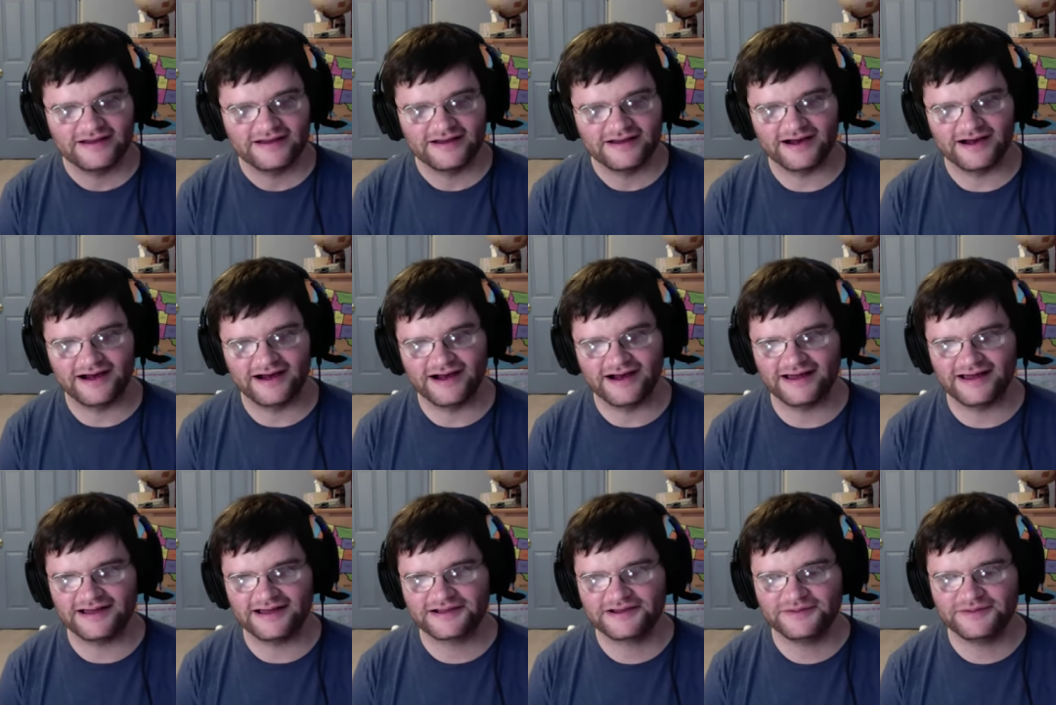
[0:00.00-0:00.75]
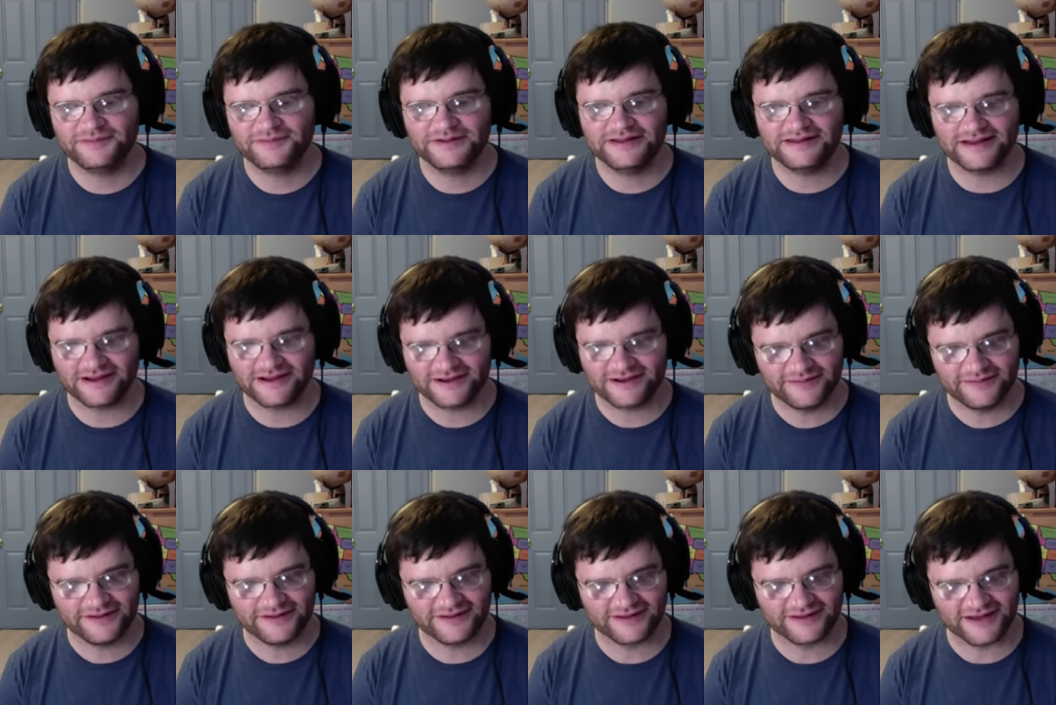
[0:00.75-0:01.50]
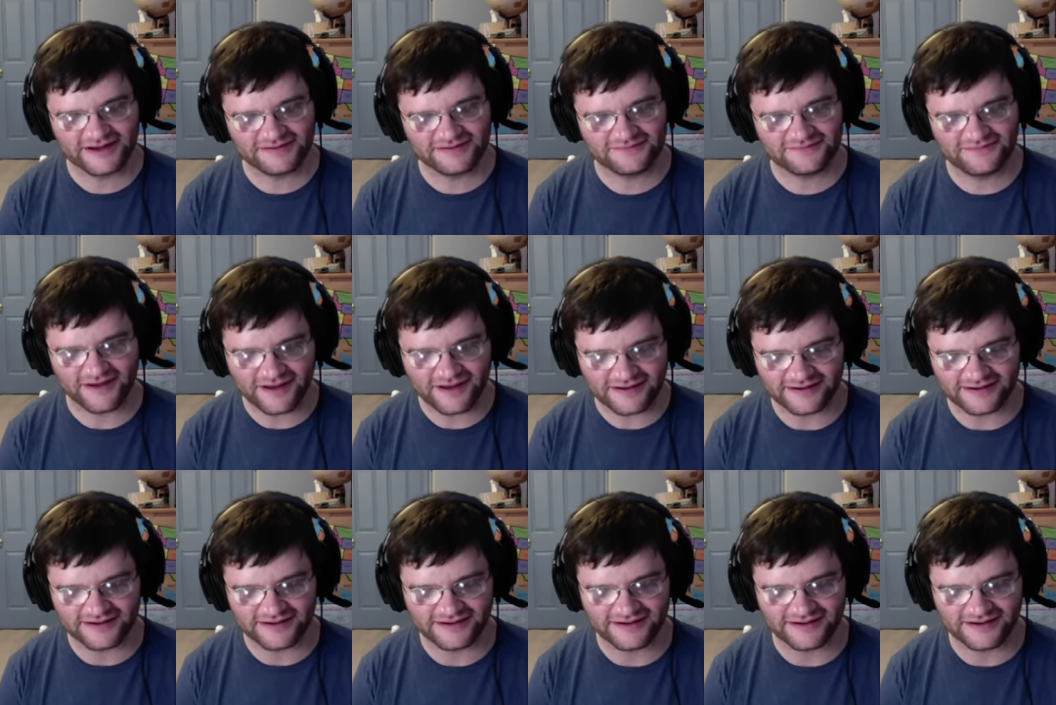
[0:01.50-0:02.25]
uh, that could be that could be a lot of
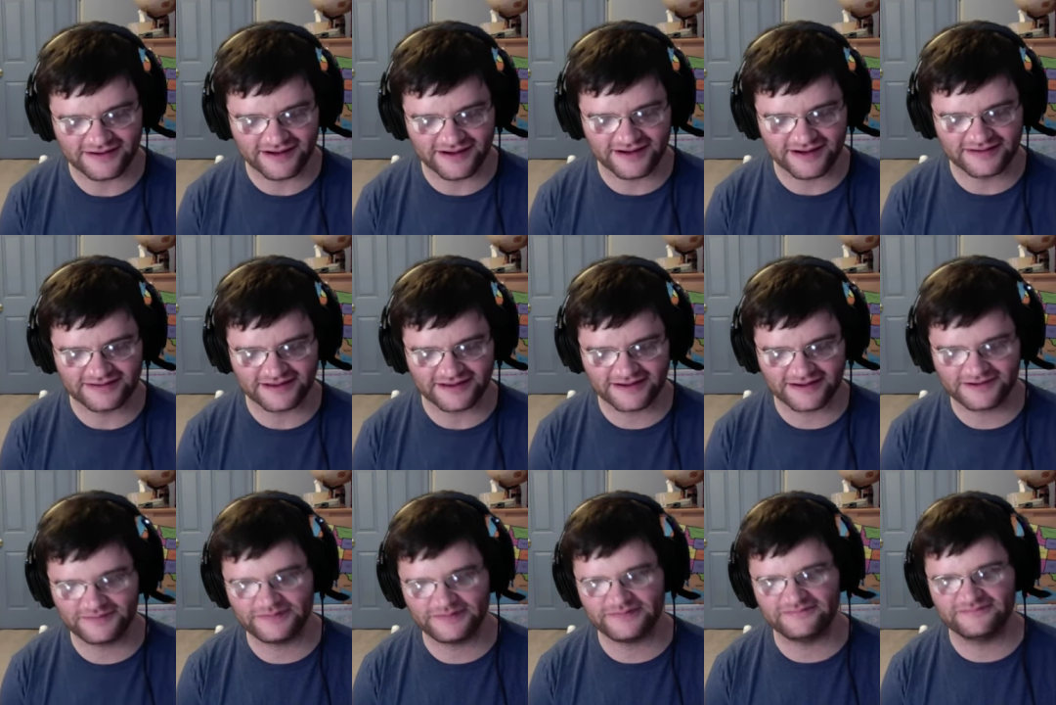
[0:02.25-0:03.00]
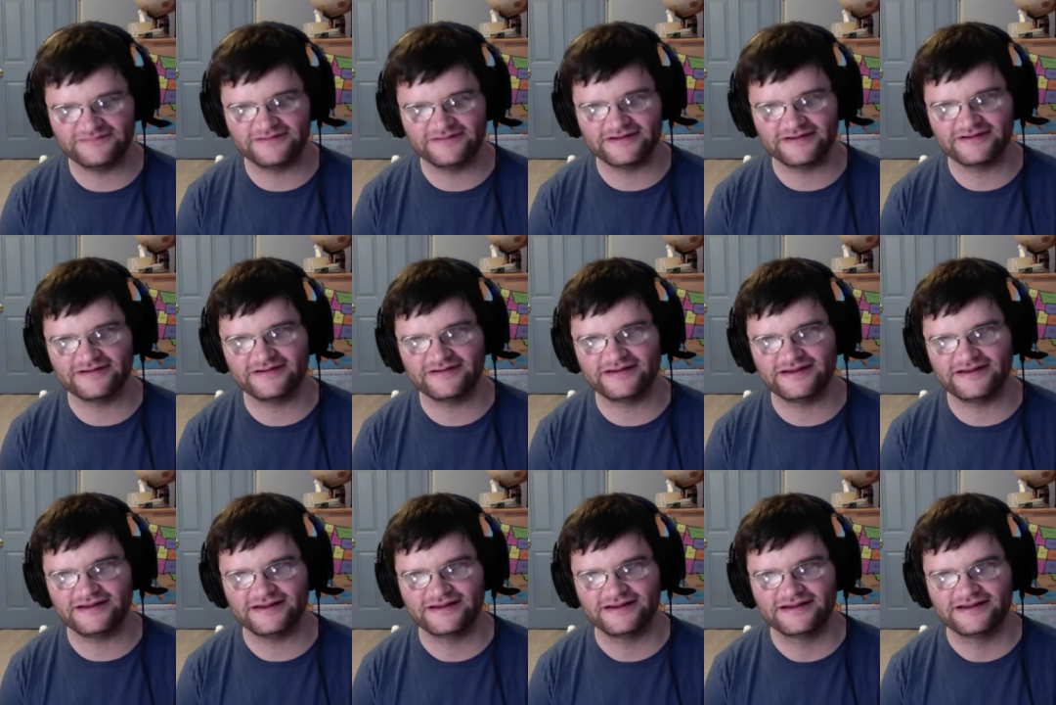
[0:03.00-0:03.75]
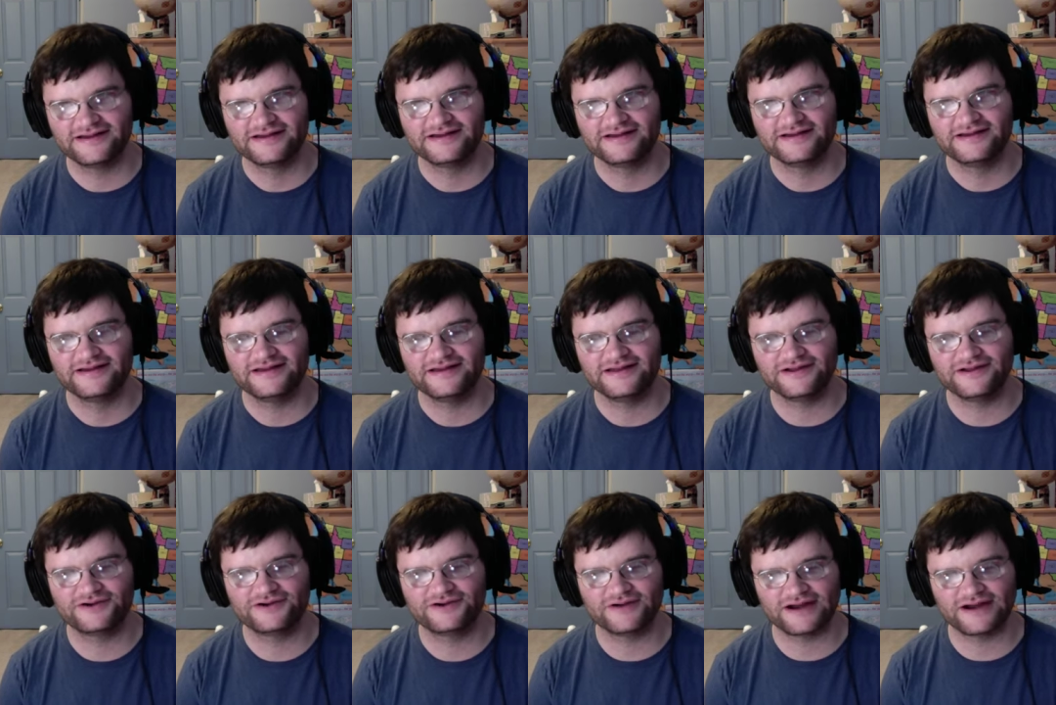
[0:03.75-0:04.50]
fun. Uh, that could be very
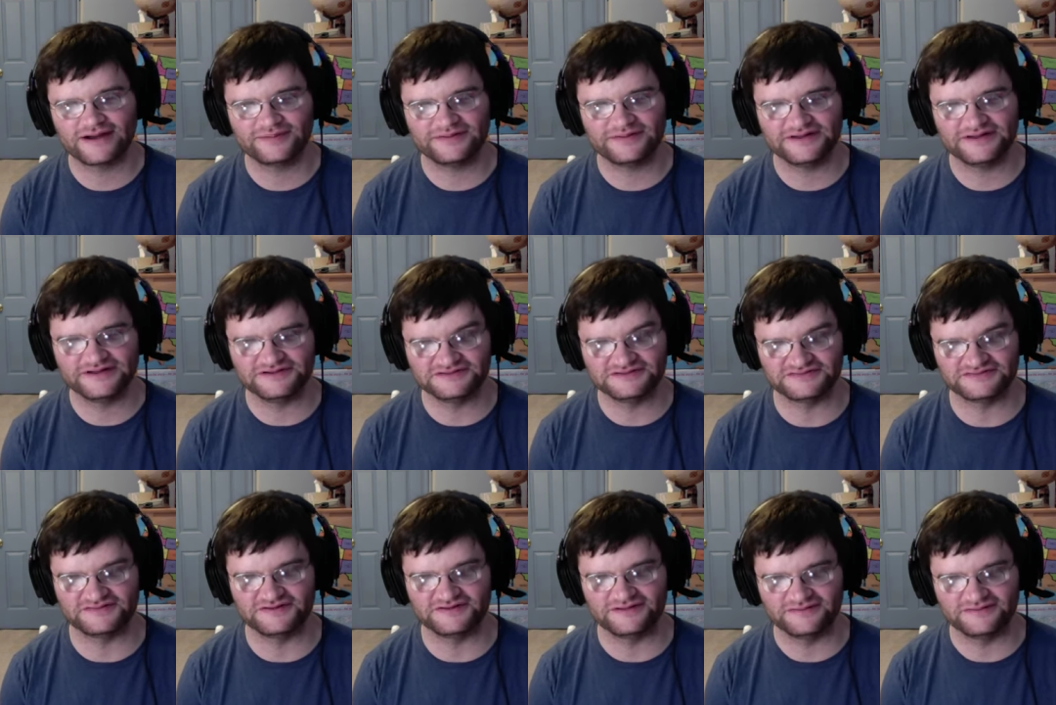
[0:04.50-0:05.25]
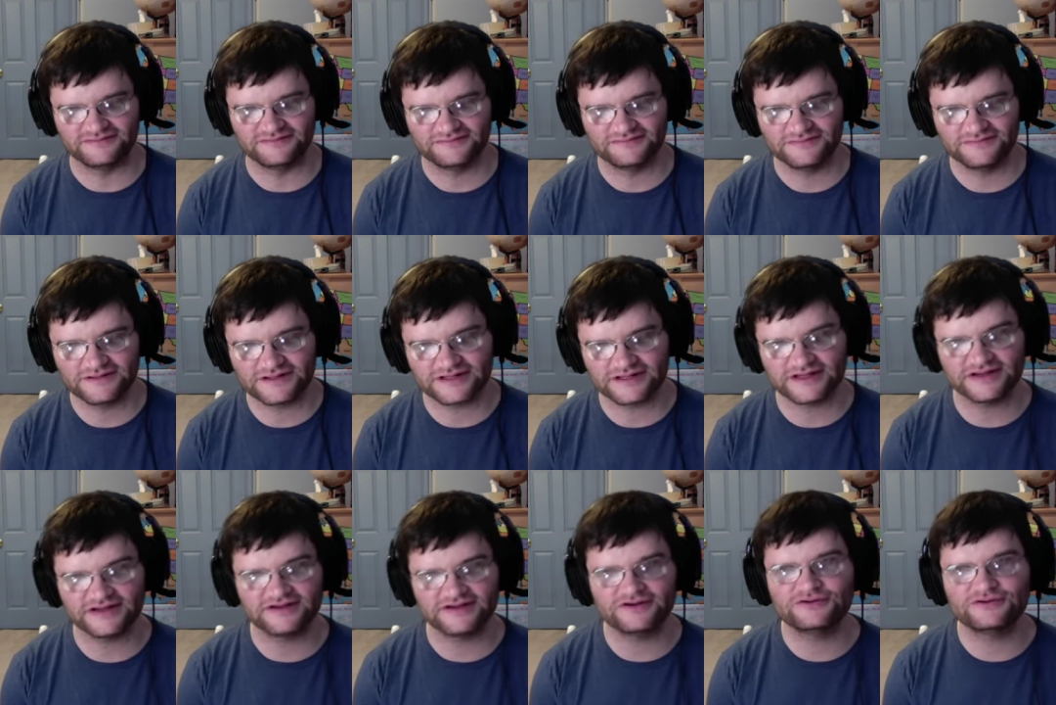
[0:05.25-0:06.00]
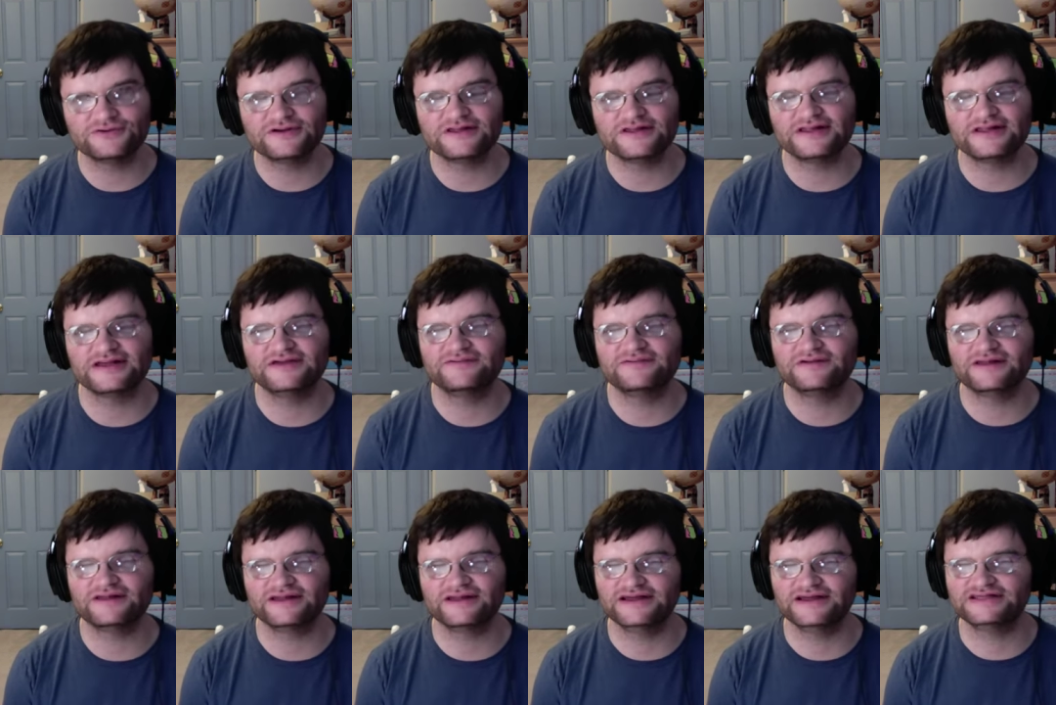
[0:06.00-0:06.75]
incredibly useful. Really, really,
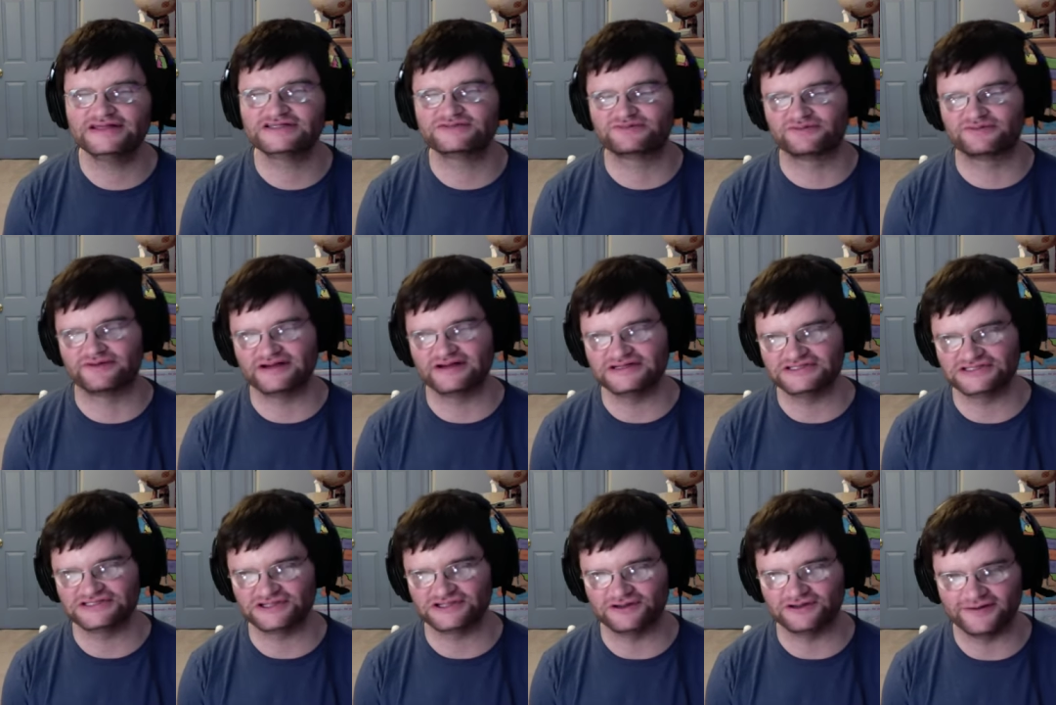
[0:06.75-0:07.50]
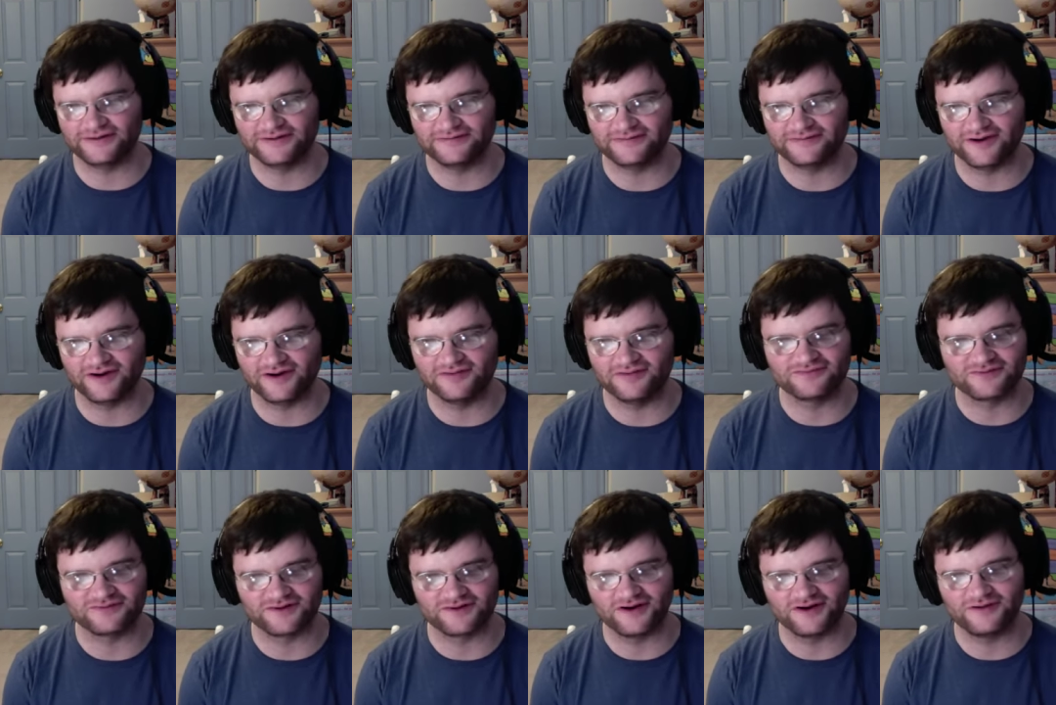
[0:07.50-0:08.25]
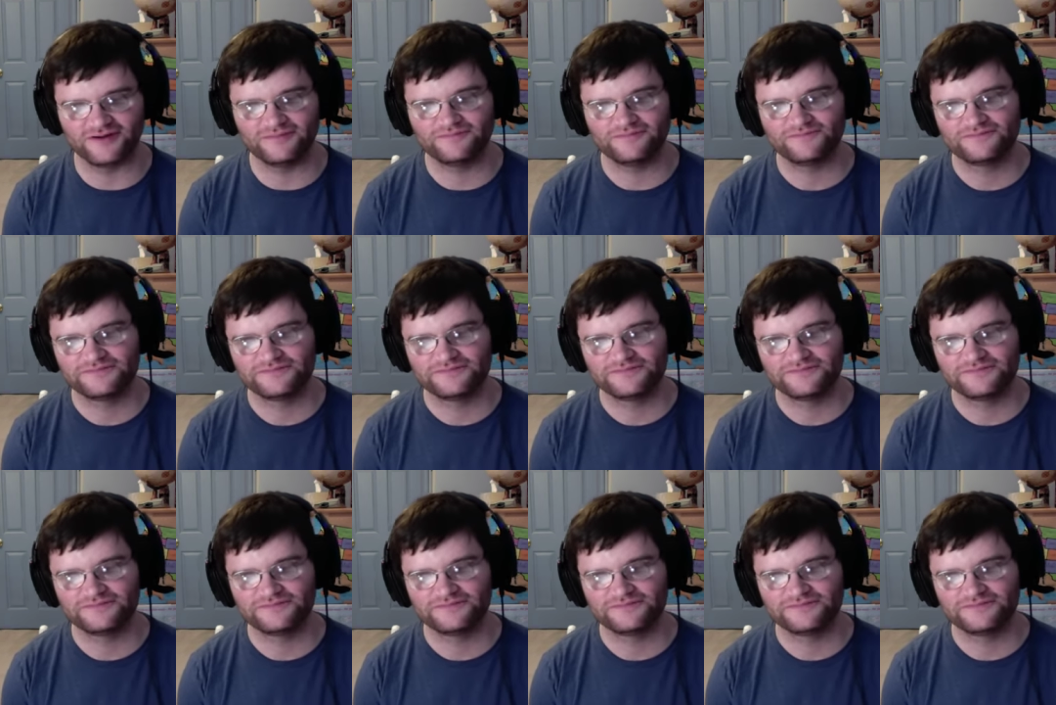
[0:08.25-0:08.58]
really inspirational o- overall.